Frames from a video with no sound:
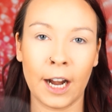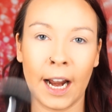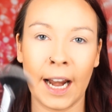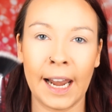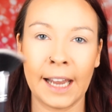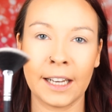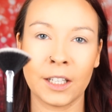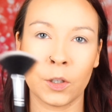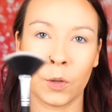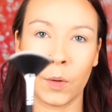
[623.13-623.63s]
I
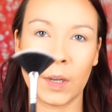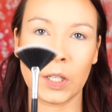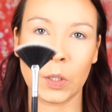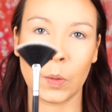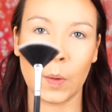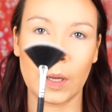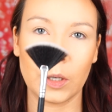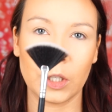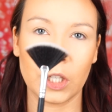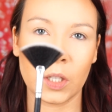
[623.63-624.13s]
like to always
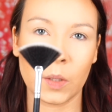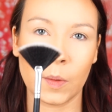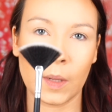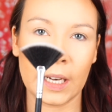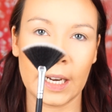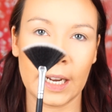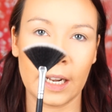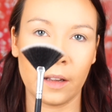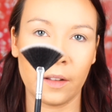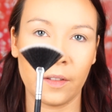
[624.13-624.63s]
go in just a
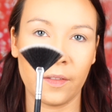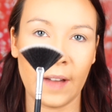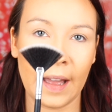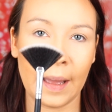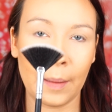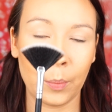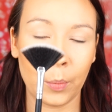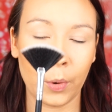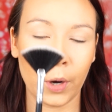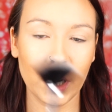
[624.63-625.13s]
little
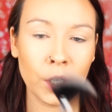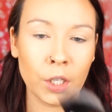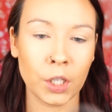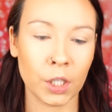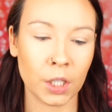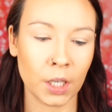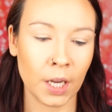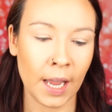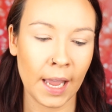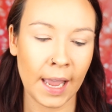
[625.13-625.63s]
fan
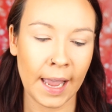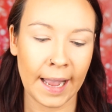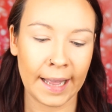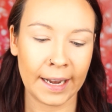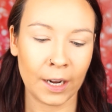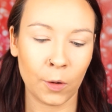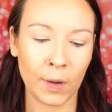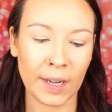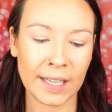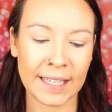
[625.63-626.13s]
brush,
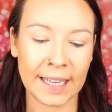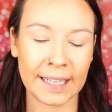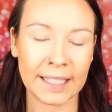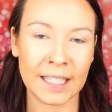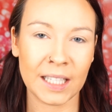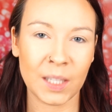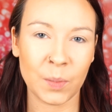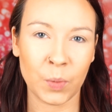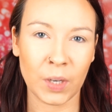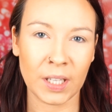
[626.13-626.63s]
and I always like
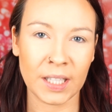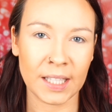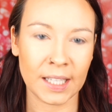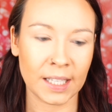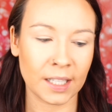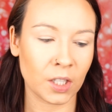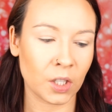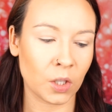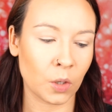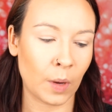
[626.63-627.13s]
to spritz
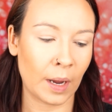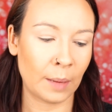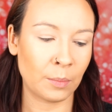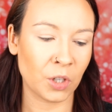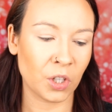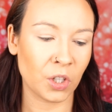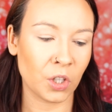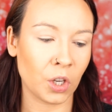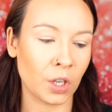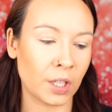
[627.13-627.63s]
it, so I'm
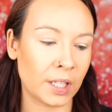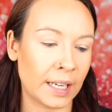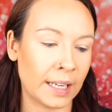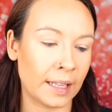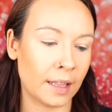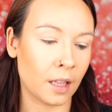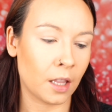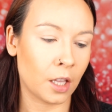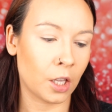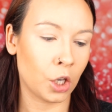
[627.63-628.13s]
just
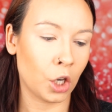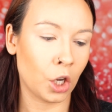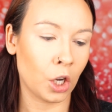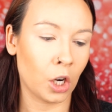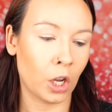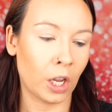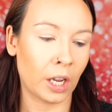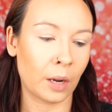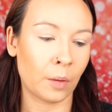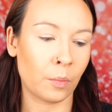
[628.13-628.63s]
using the New
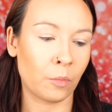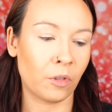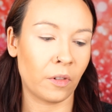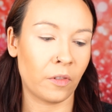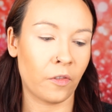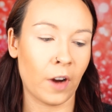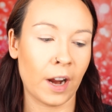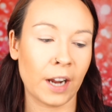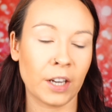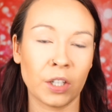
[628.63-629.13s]
Look
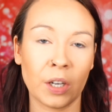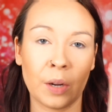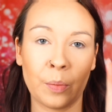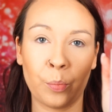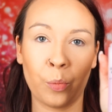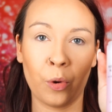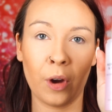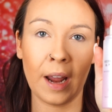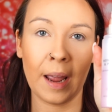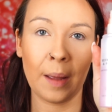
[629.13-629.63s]
Refresh
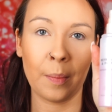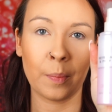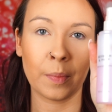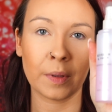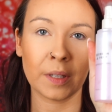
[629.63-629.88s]
and Prep